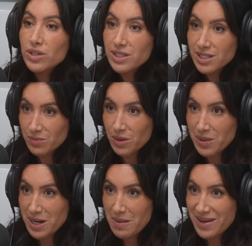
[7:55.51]
this is where
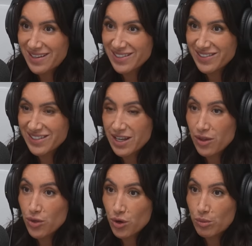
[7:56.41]
we come in. So it's like
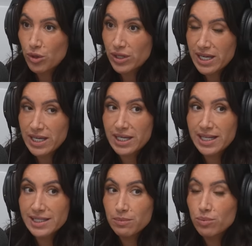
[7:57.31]
a thermal heat.
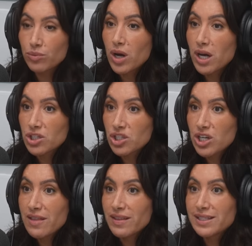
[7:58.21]
It's a brush
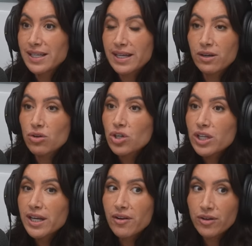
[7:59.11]
that's like a
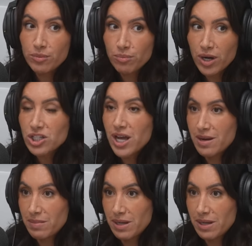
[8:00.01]
curling iron and a brush had a